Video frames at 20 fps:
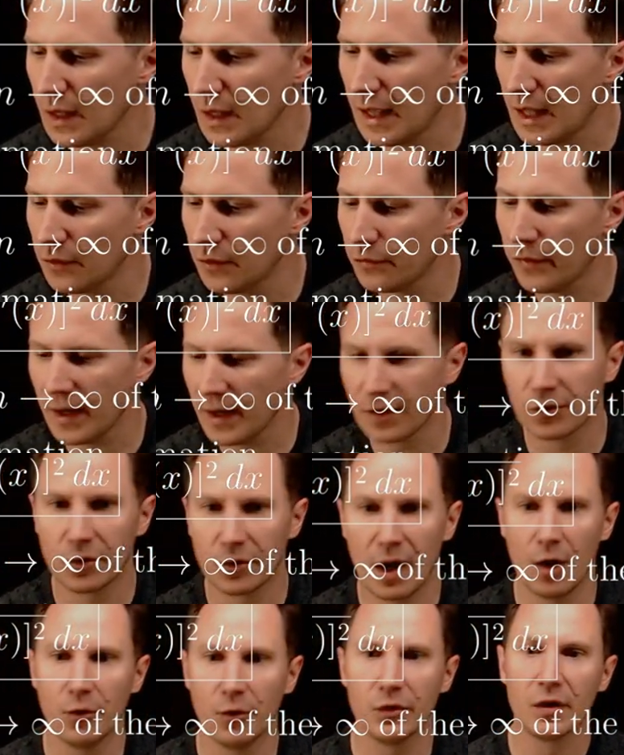and factor
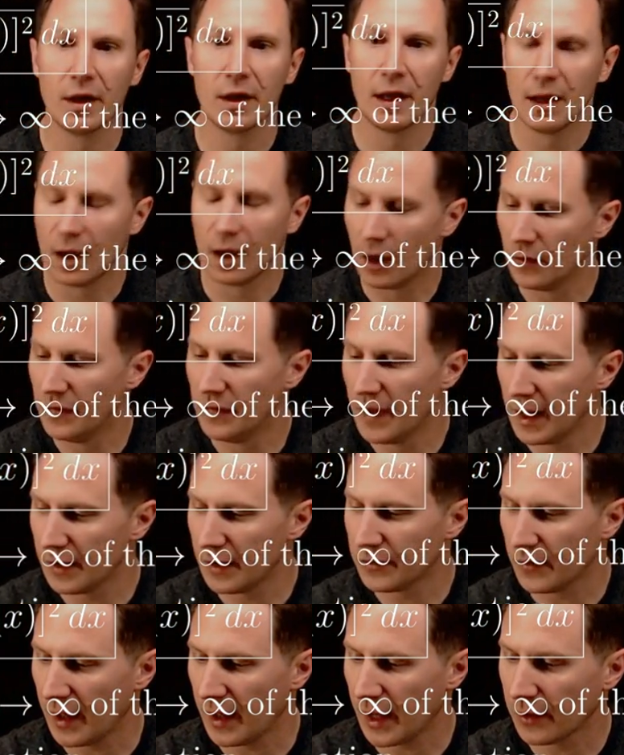out a
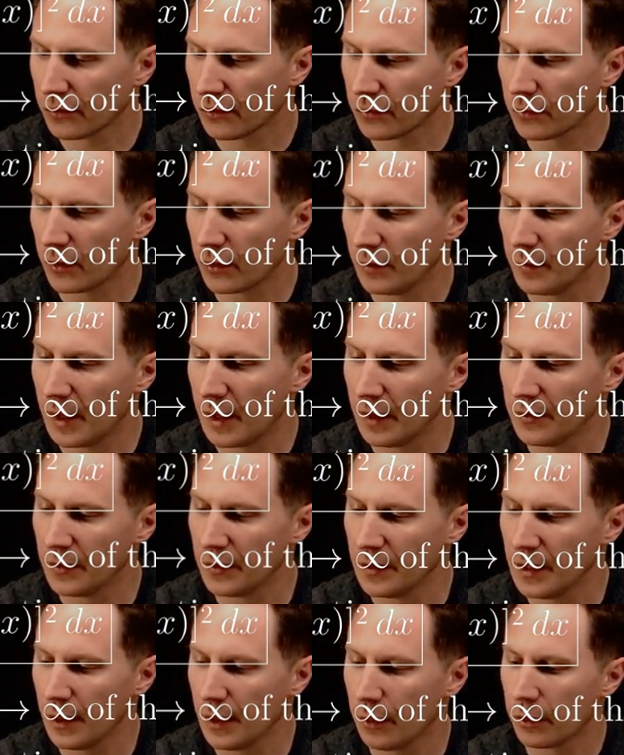delta x from
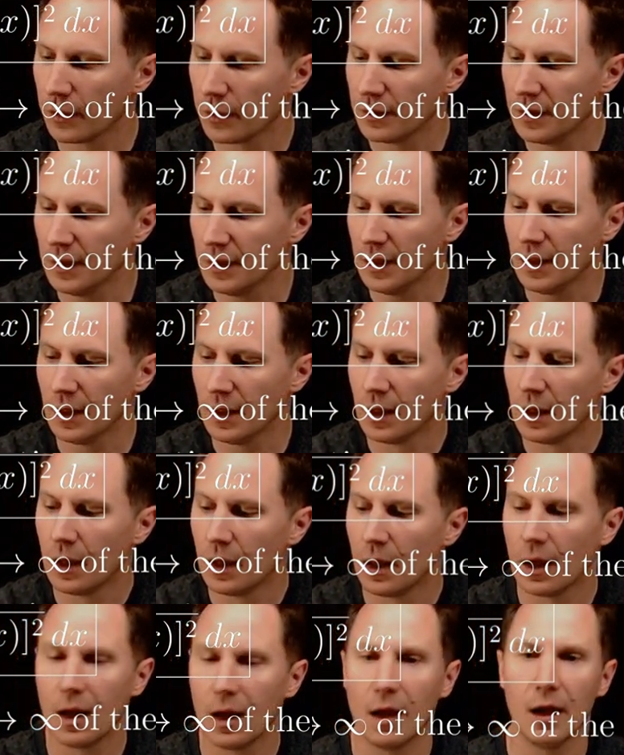underneath the
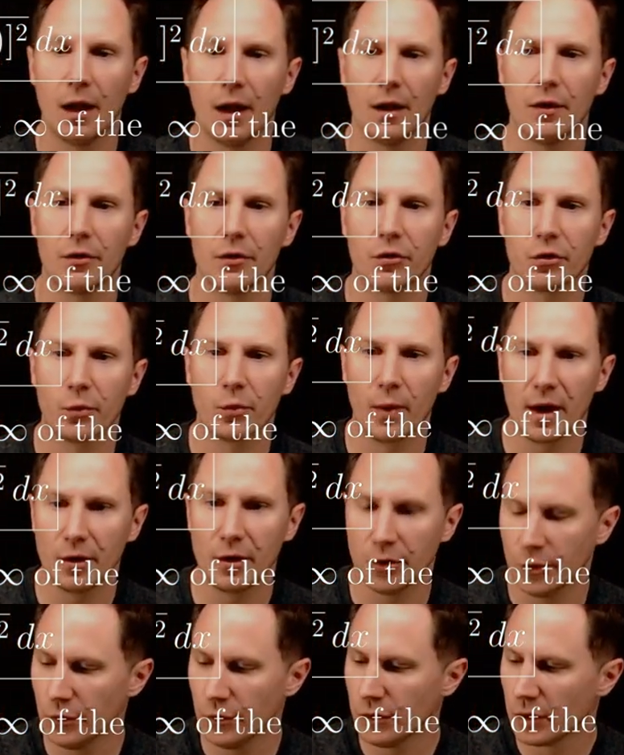uh, square
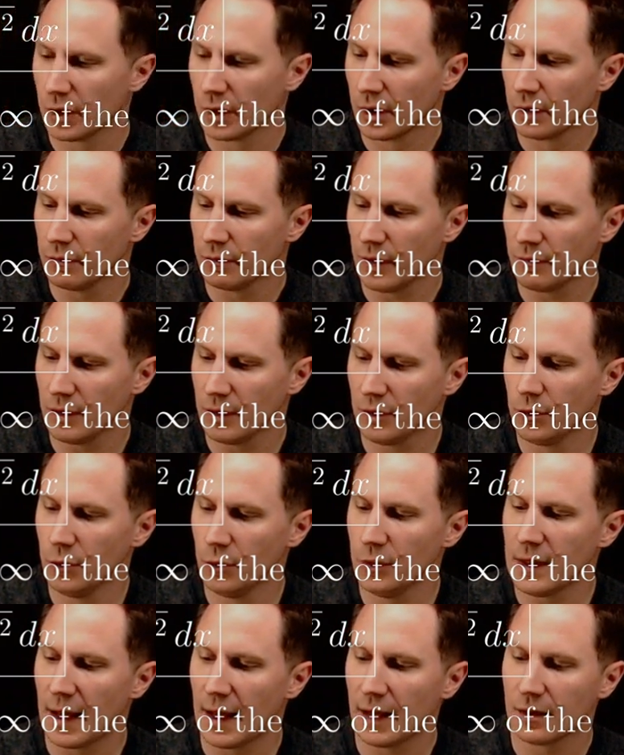root. When we
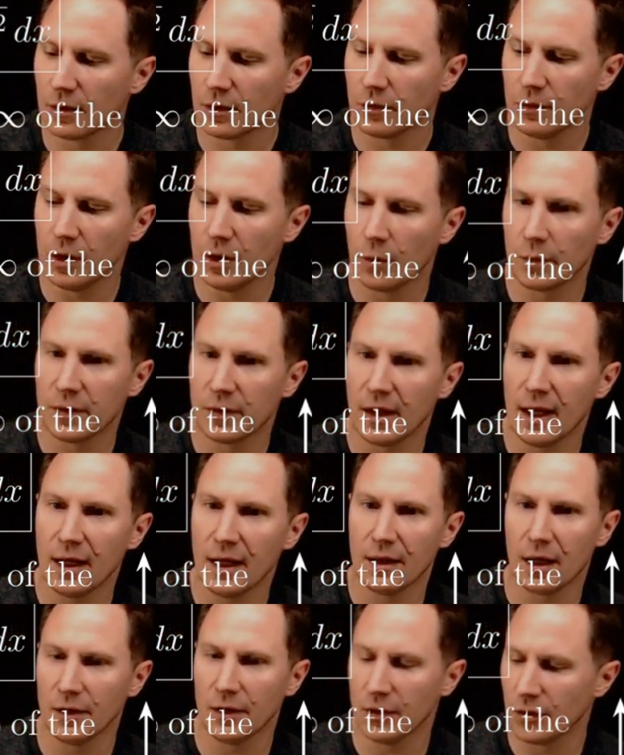do that, we
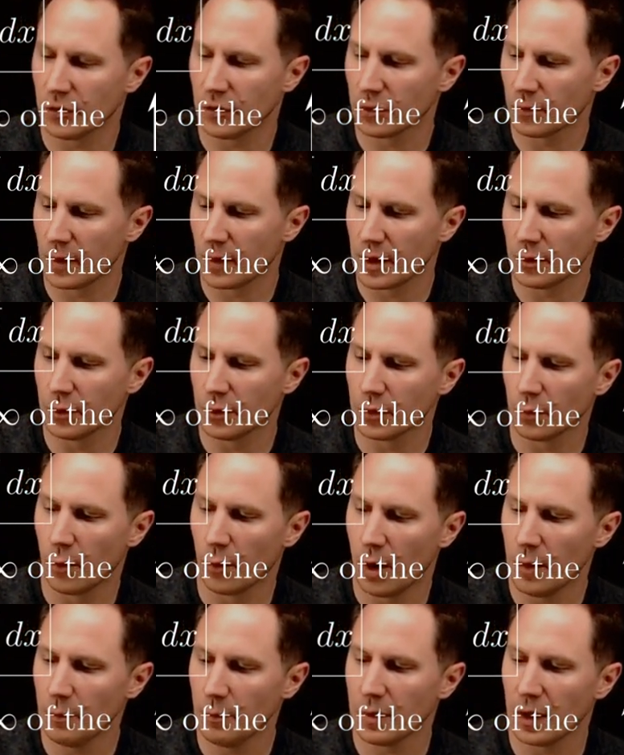obtain under the square root
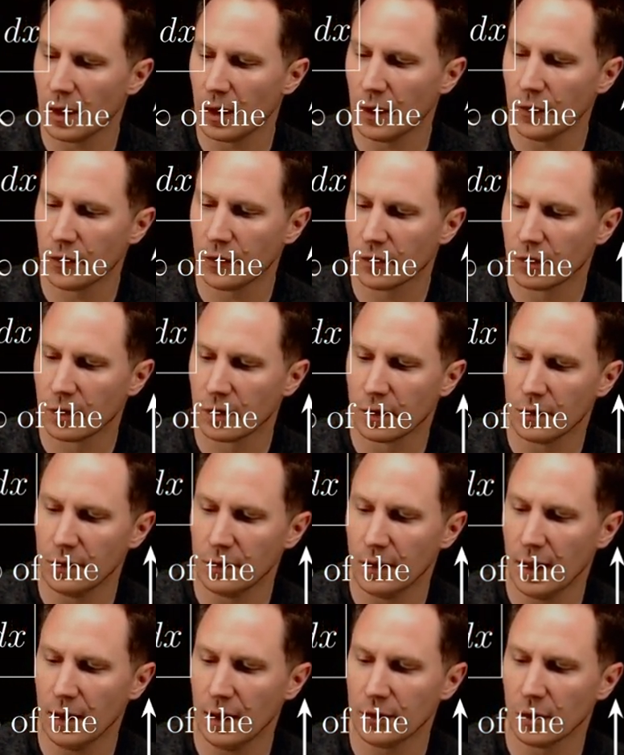1 plus
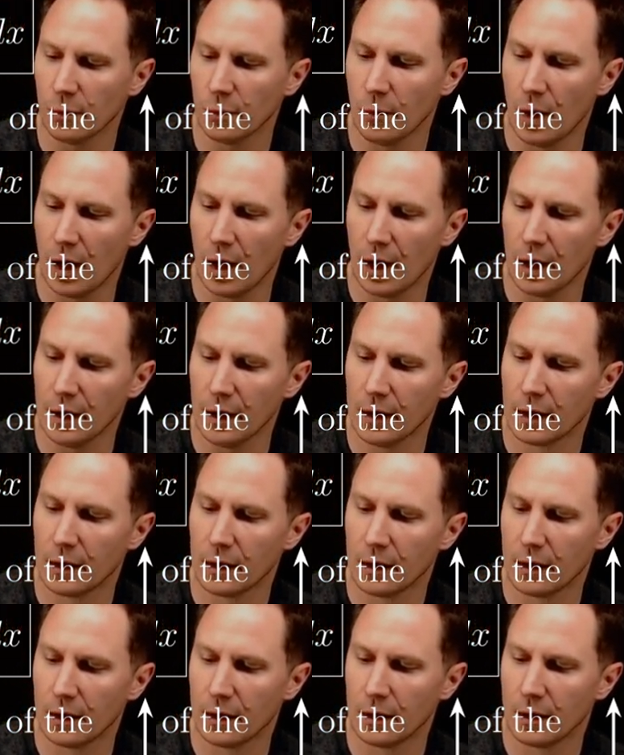delta y
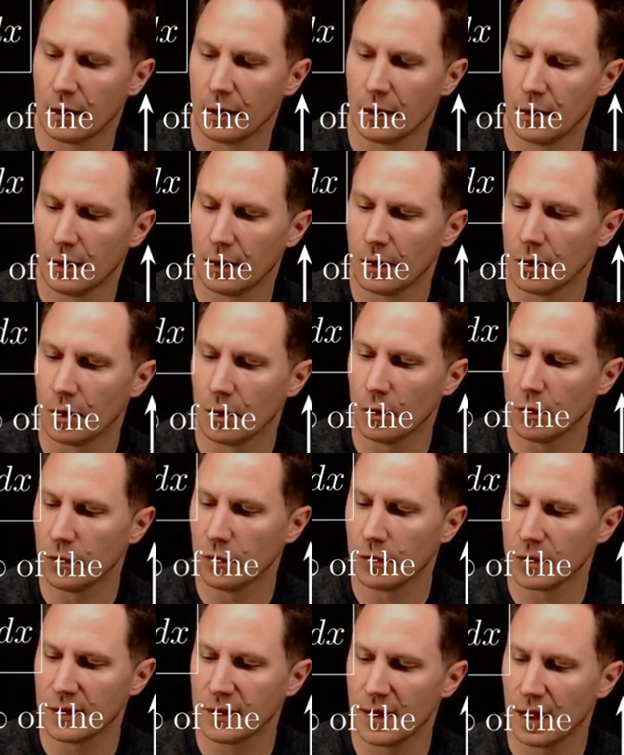
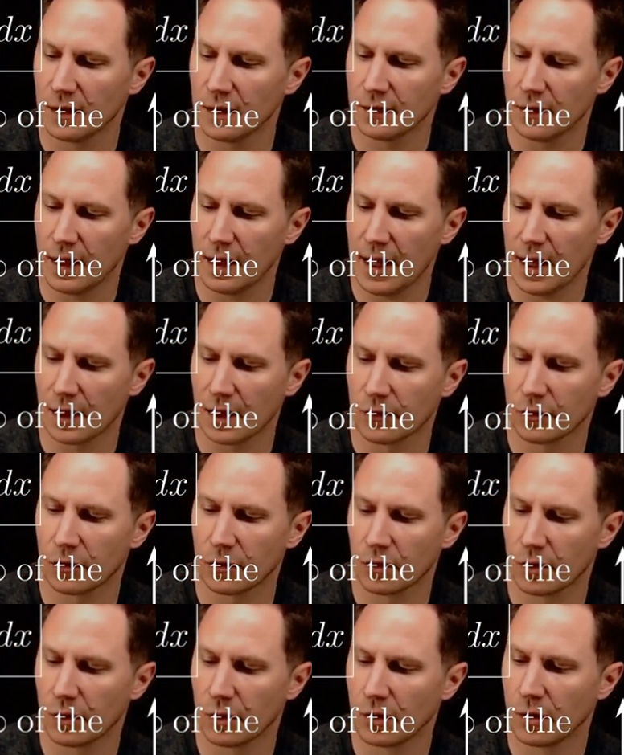over delta
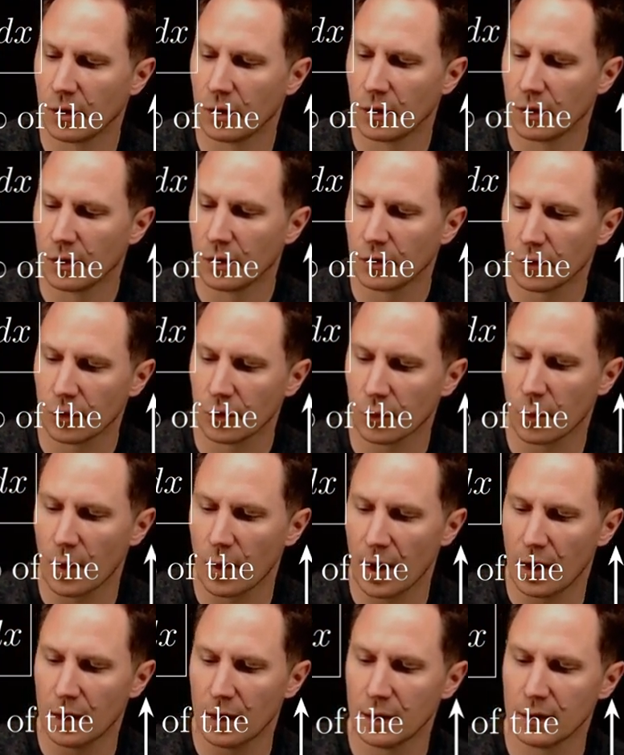x
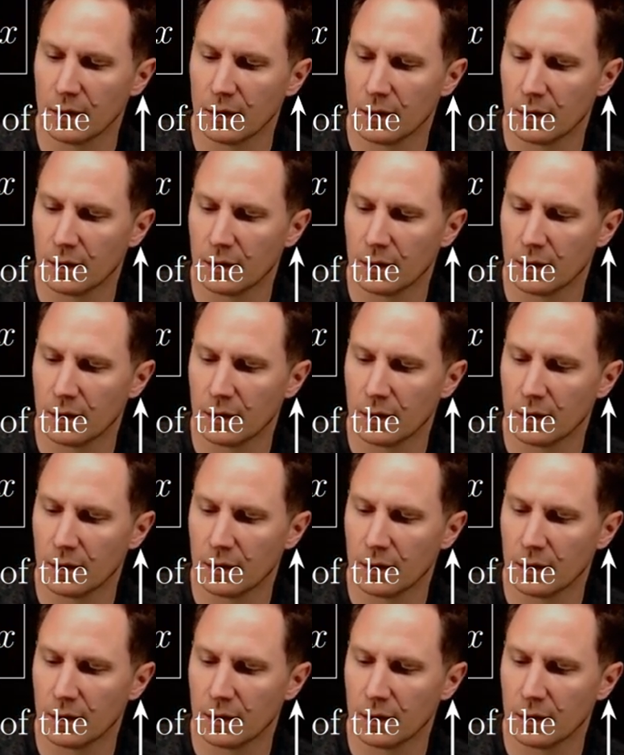squared.